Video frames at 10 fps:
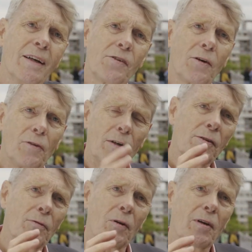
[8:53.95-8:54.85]
So
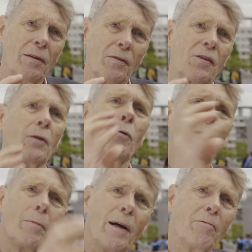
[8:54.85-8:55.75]
first of all, you have to say, what
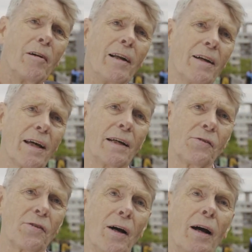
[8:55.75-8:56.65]
am I really
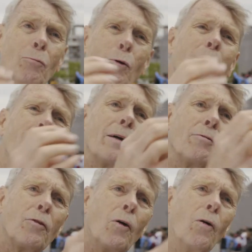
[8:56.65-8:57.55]
against here, and what am I
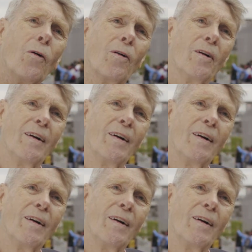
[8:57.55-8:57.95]
for?